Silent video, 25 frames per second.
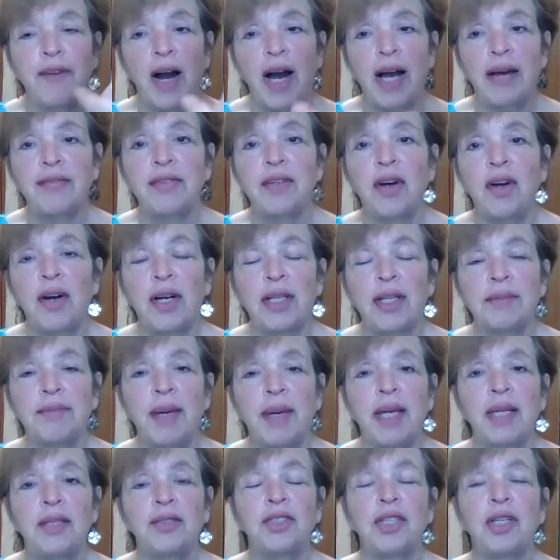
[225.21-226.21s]
five card
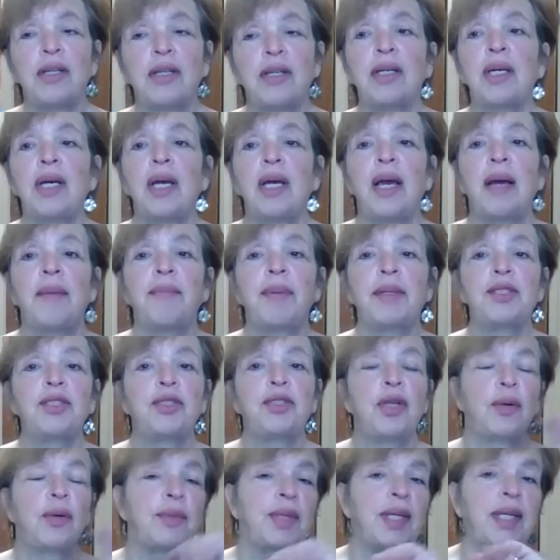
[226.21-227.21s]
major,
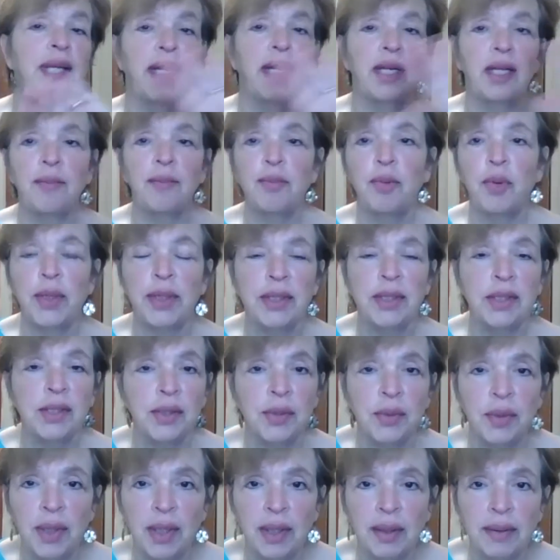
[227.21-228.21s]
but you don't need any
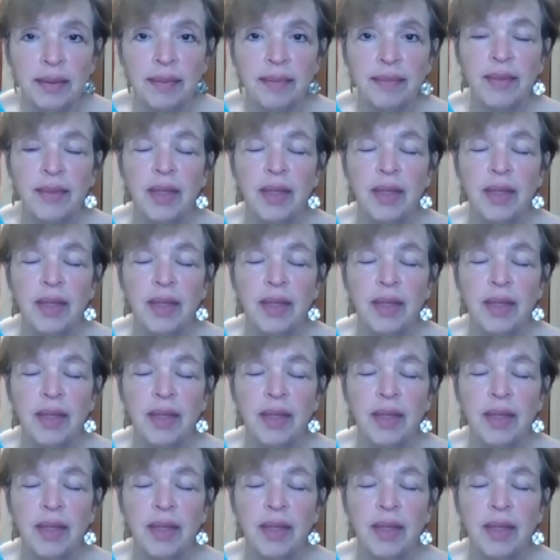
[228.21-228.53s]
points at all. All